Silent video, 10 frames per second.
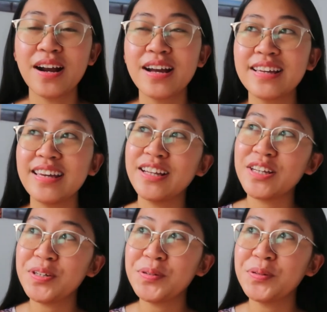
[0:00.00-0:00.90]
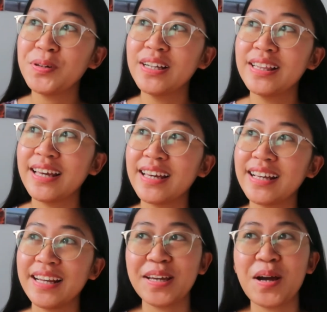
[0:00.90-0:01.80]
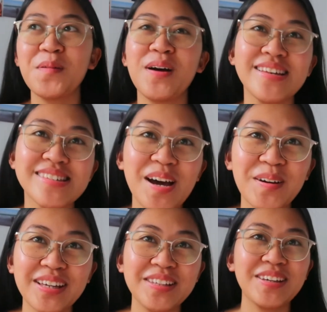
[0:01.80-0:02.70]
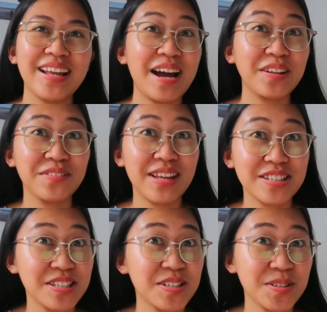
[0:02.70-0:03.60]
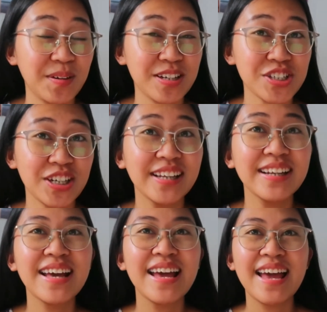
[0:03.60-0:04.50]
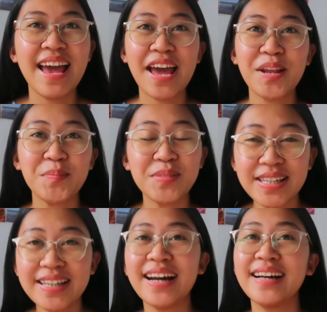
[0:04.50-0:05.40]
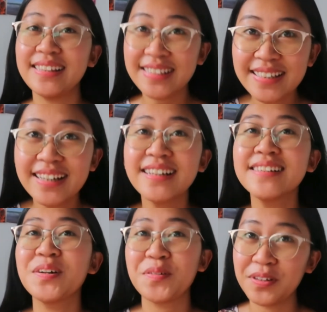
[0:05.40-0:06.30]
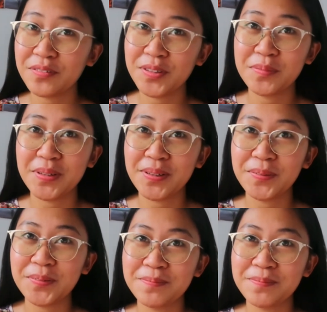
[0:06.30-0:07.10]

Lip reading: can you lingkawas, how can you get out of that situation and be a legal OFW.